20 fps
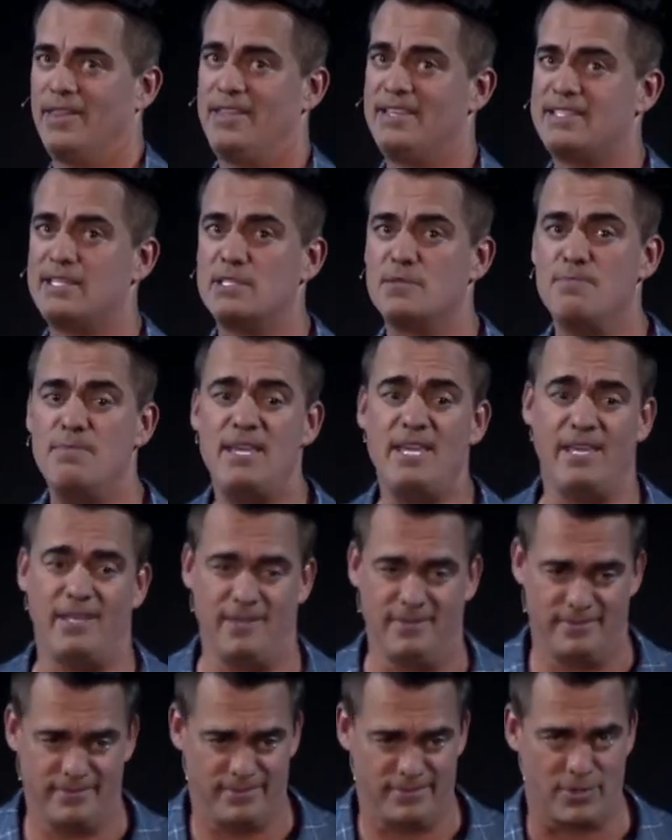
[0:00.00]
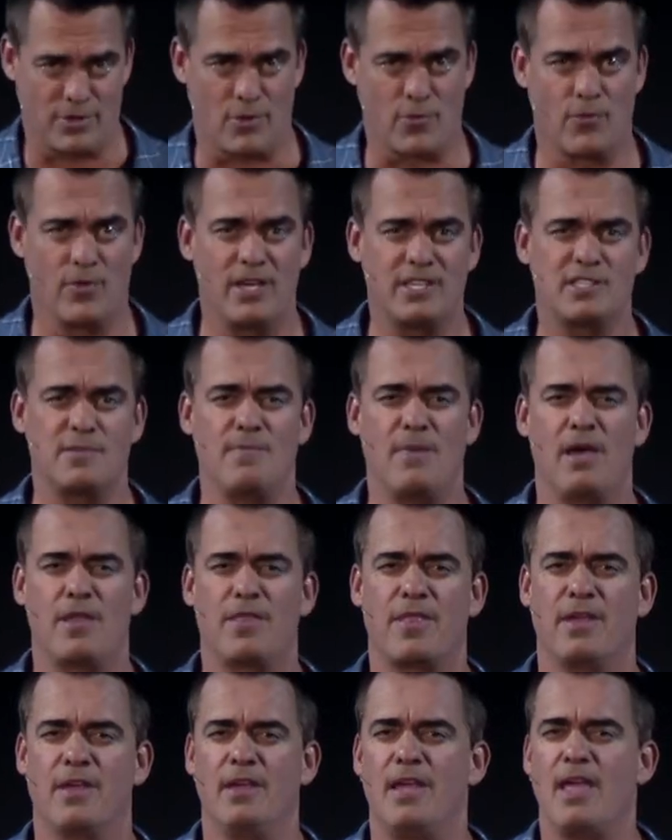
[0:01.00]
This is me, Rick Smith.
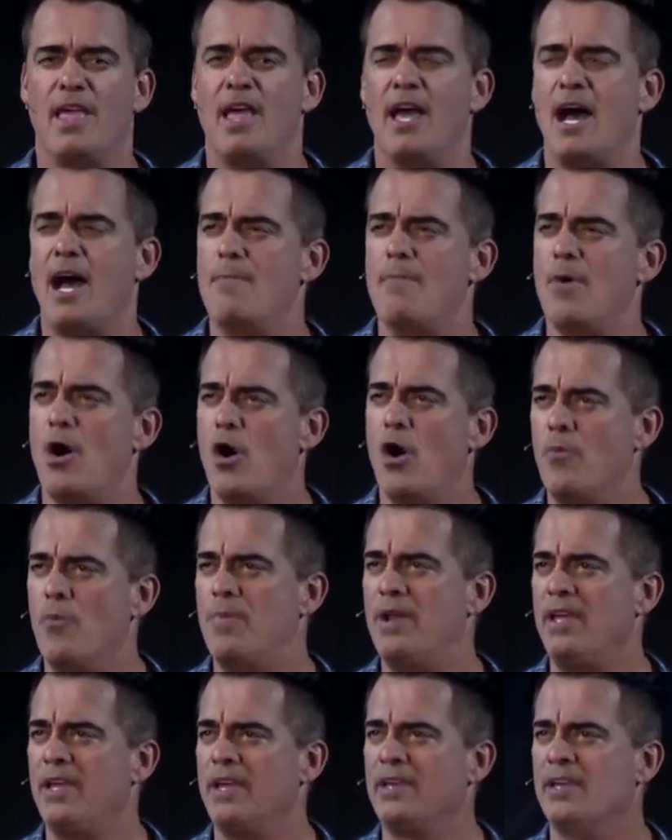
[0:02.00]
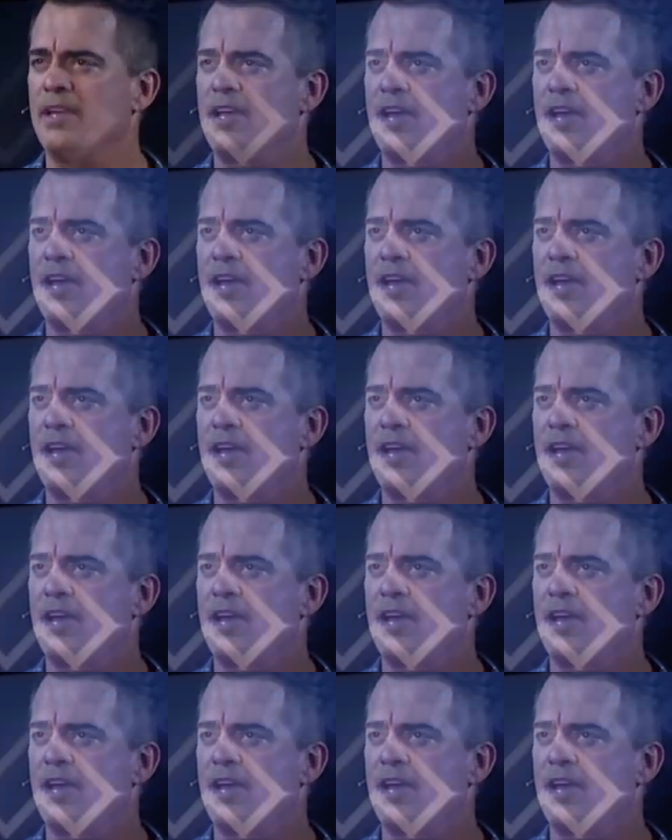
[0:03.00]
I'm opening